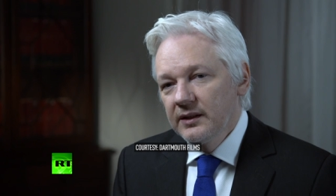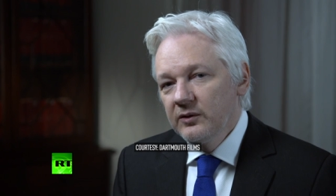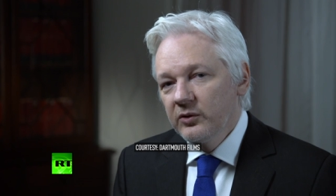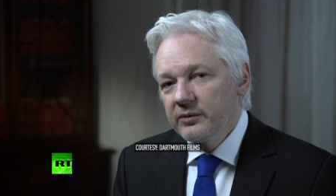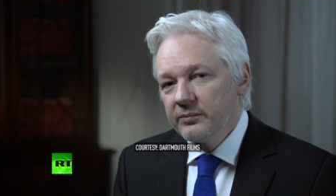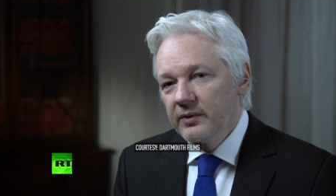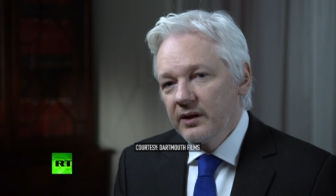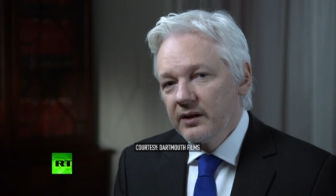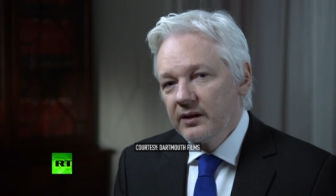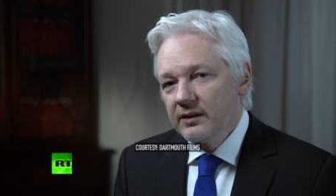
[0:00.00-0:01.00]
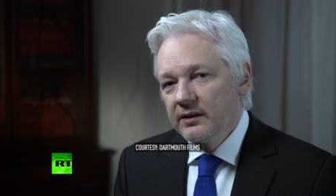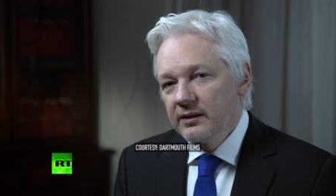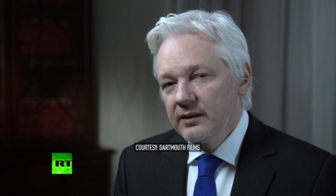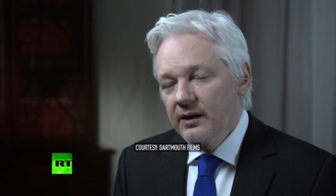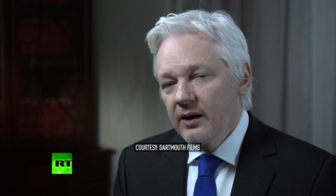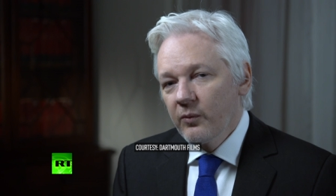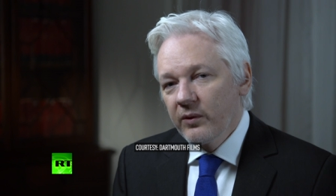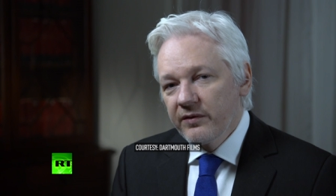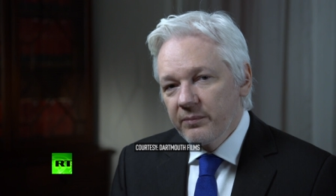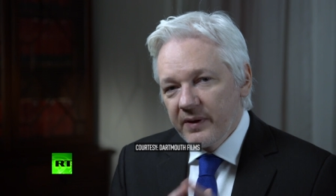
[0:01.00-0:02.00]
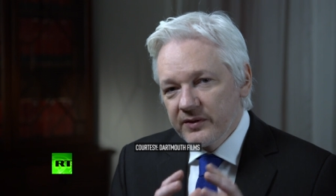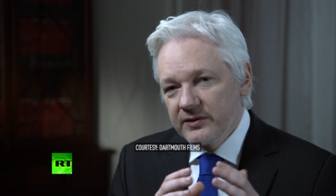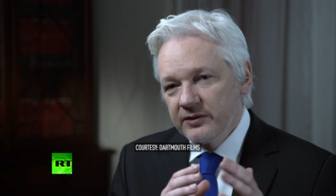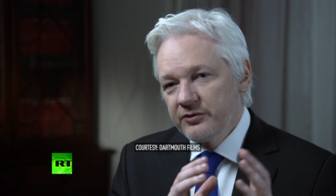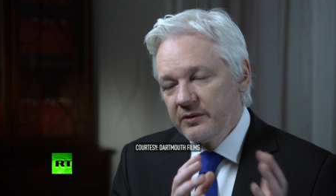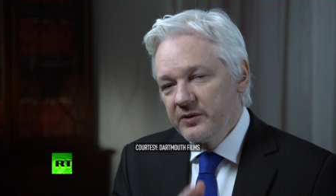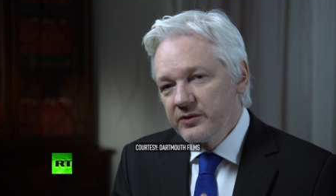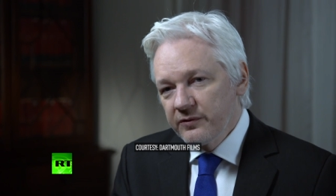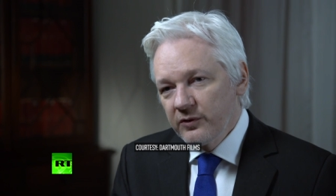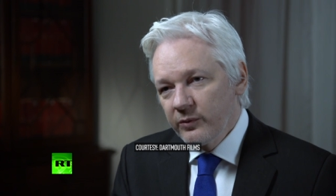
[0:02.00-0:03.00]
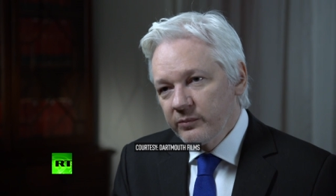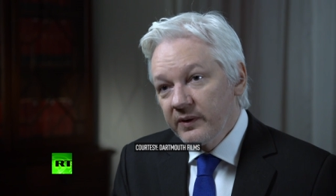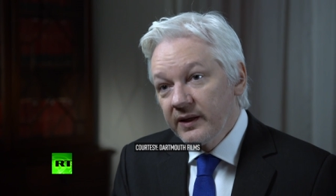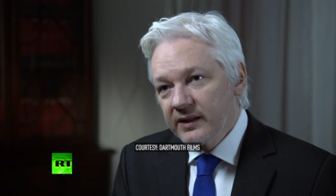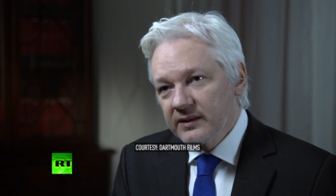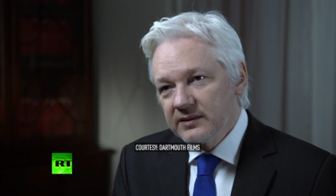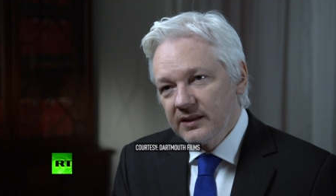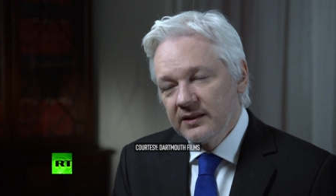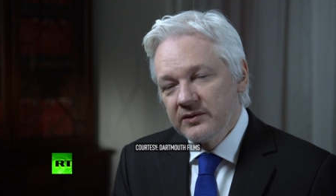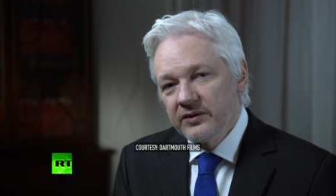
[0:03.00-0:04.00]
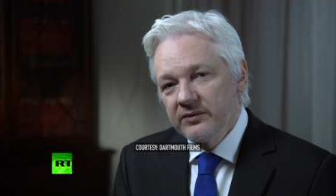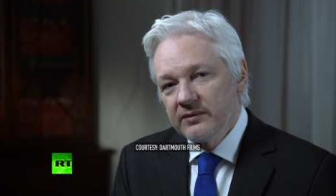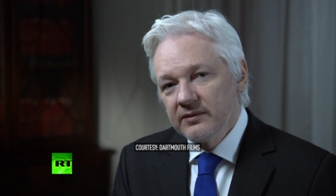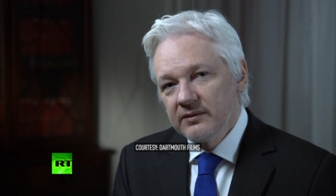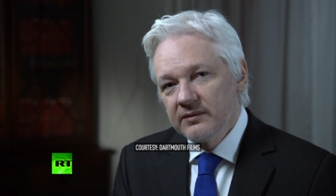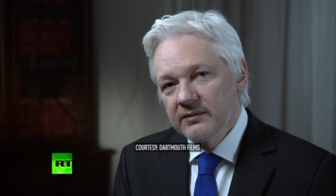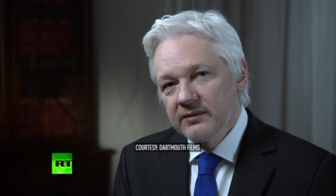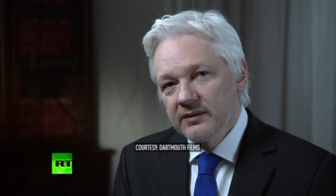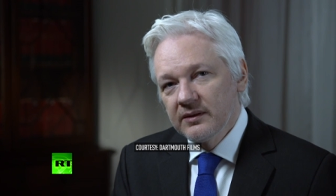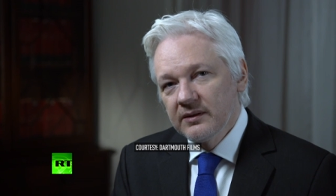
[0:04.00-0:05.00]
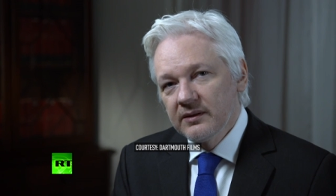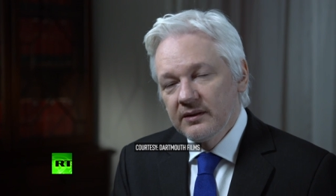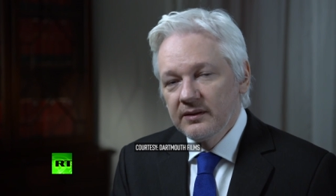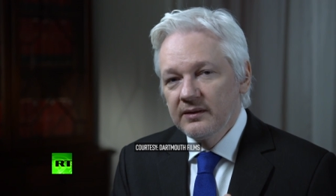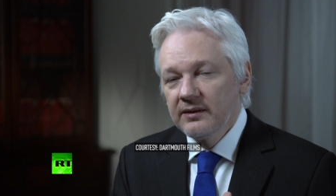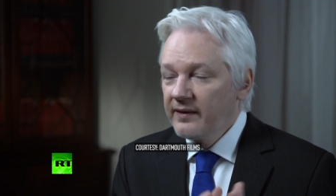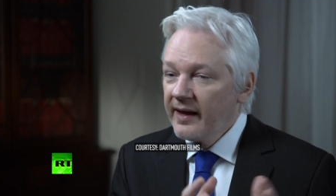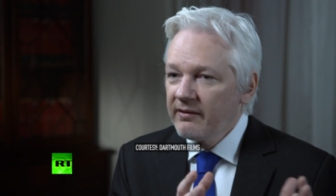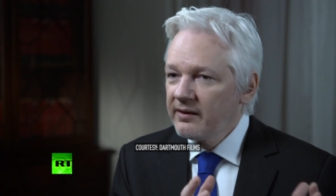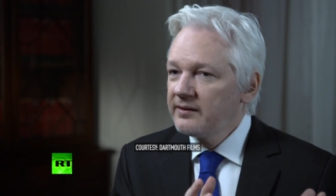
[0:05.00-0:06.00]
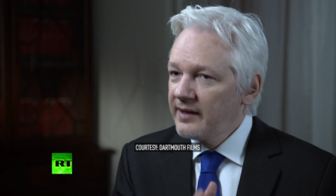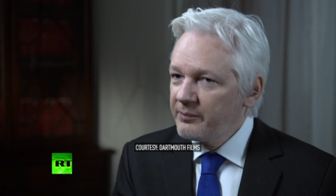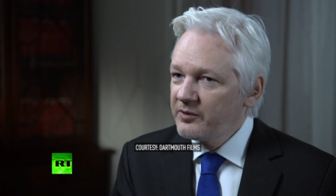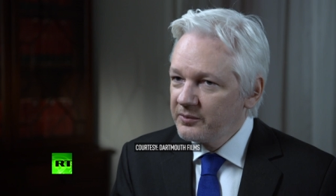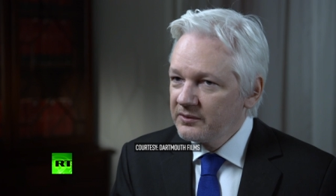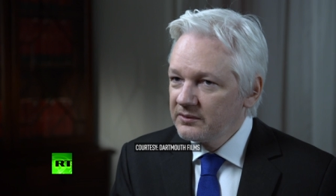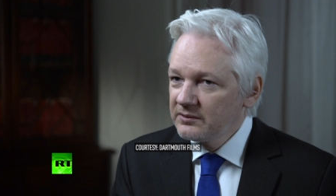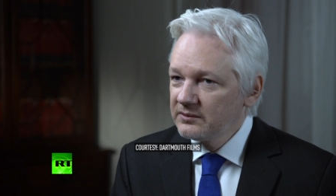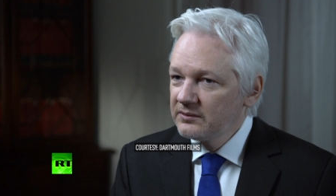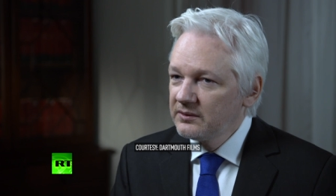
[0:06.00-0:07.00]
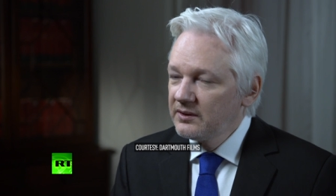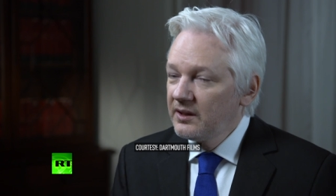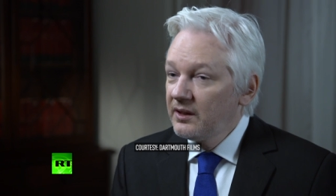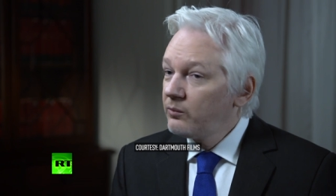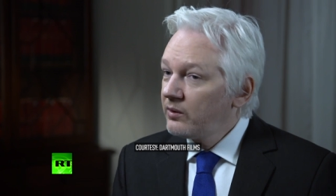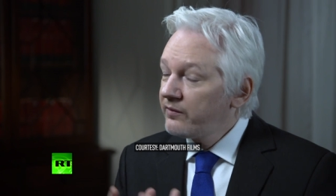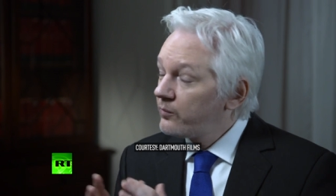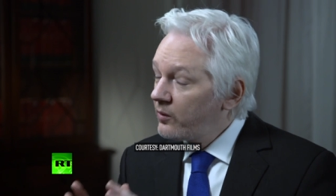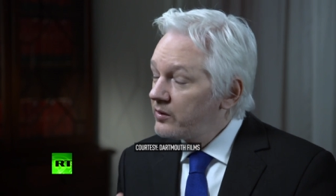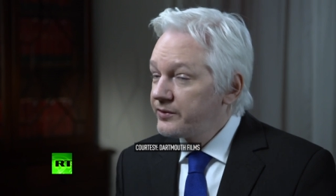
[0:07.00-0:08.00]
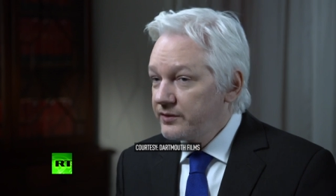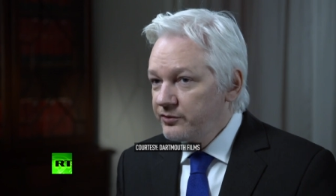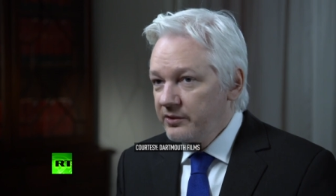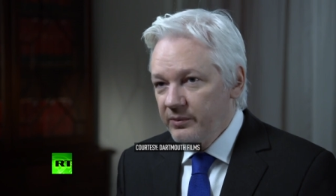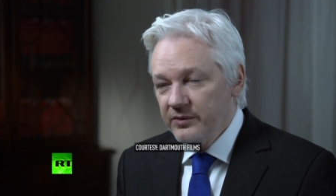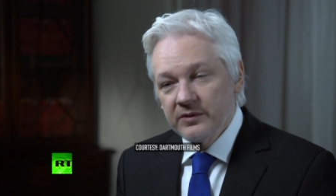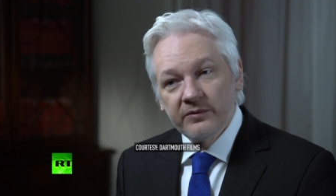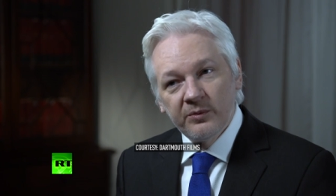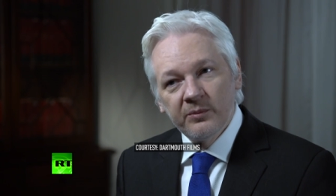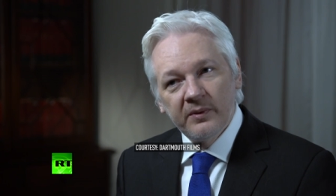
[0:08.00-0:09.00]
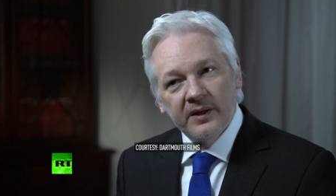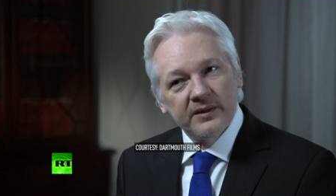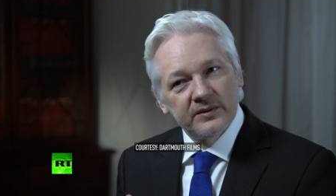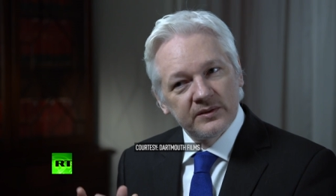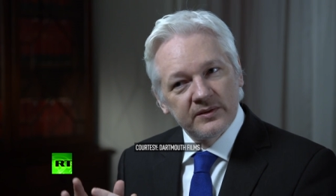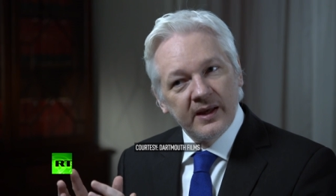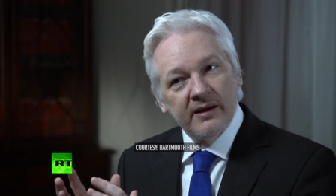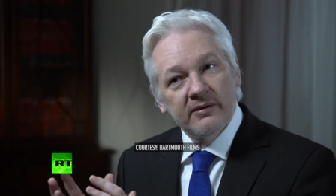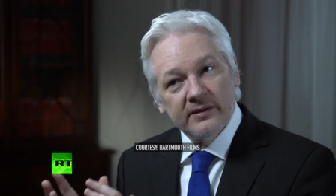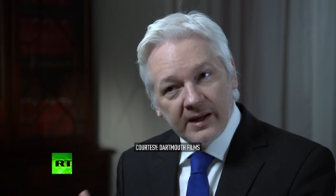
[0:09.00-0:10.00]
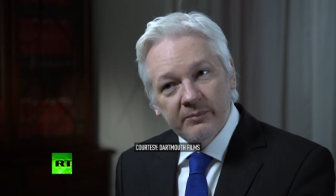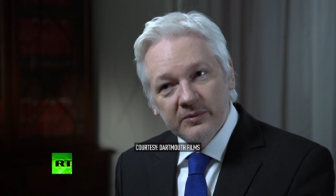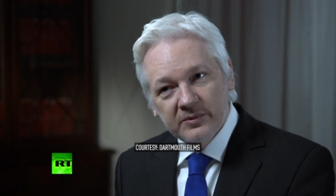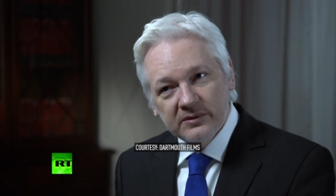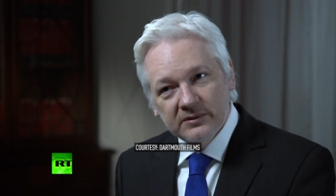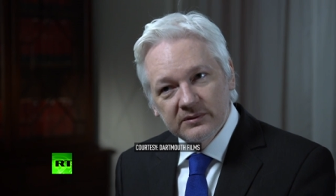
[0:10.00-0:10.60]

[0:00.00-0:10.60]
Look, one of the best attributes of human beings is that they are adaptable. One of the worst attributes of human beings is they are adaptable.